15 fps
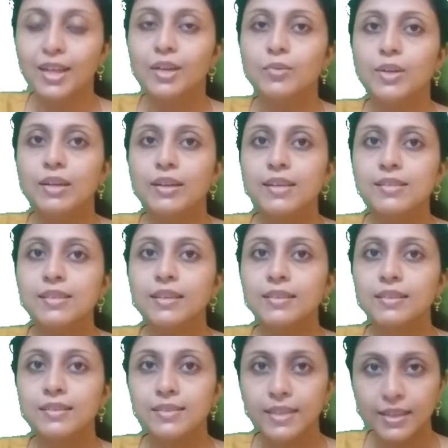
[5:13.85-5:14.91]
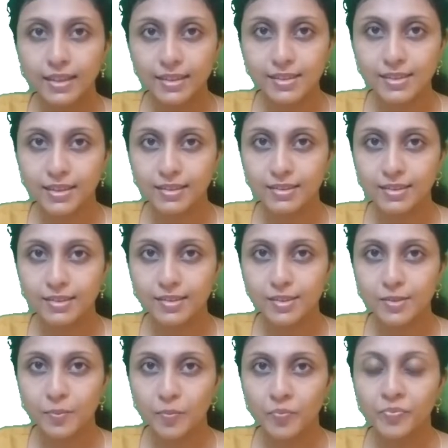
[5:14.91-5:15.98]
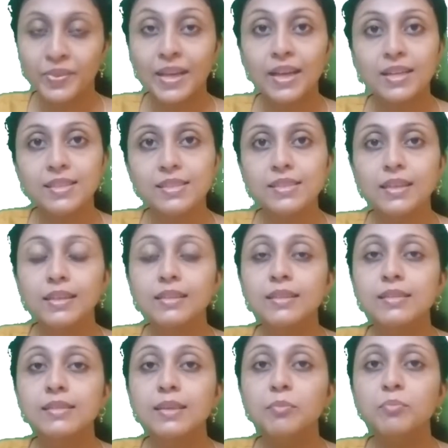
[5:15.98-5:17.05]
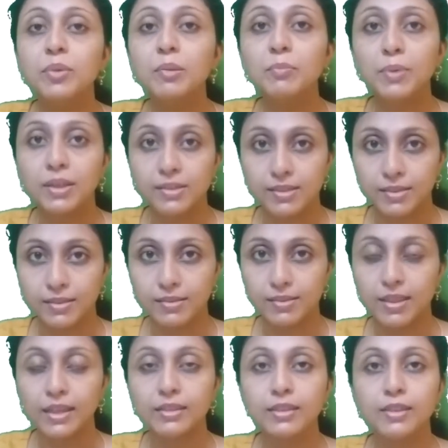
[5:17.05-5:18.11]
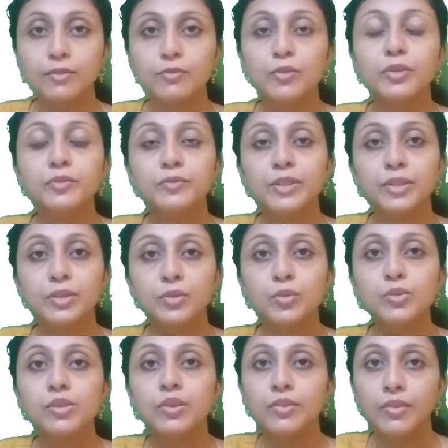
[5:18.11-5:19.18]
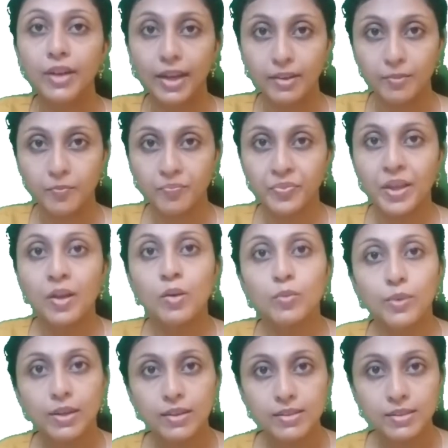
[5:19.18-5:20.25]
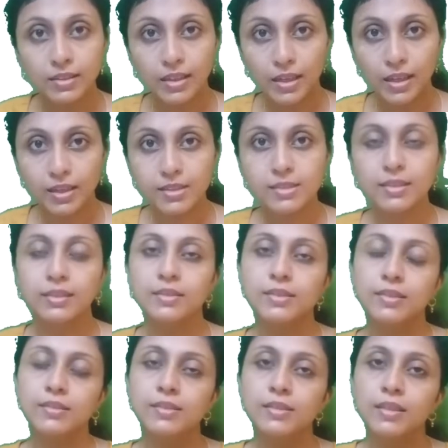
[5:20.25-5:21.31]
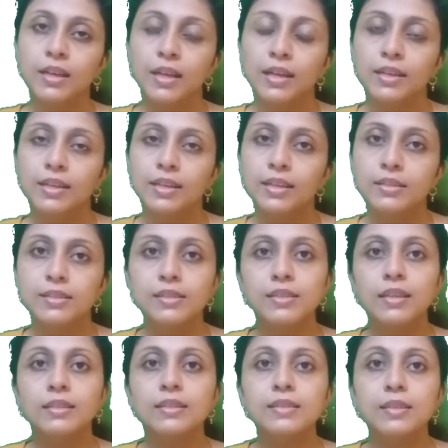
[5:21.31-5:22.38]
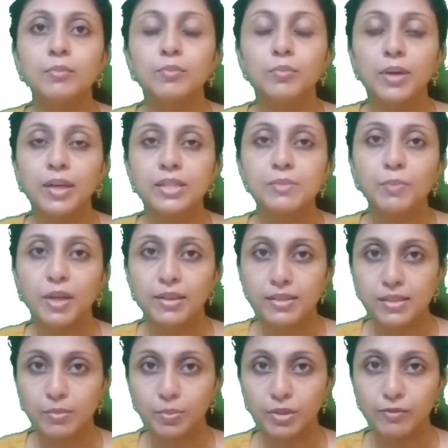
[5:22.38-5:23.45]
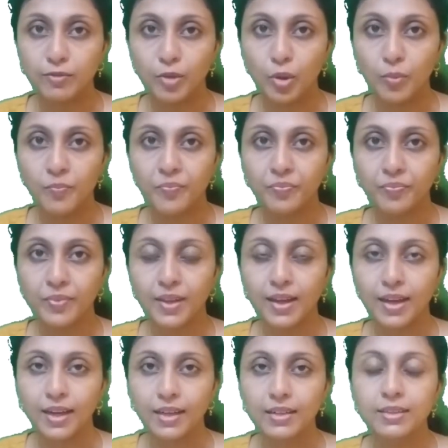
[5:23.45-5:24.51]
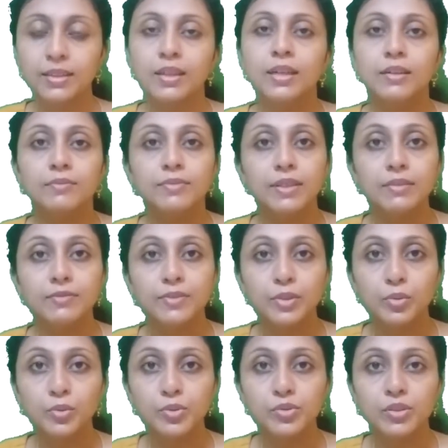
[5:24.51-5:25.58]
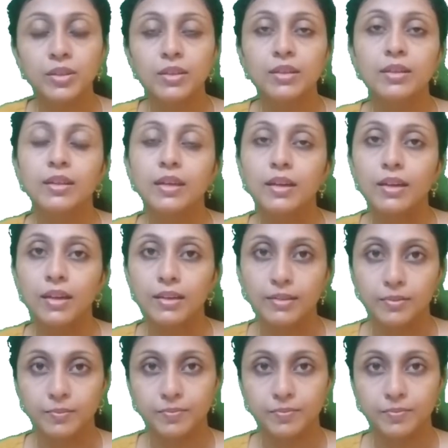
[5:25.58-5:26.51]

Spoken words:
Whereas in the second sentence, it is in the simple past tense and therefore we use ran. Whereas in the last sentence, it is in the past participle form and we have used run.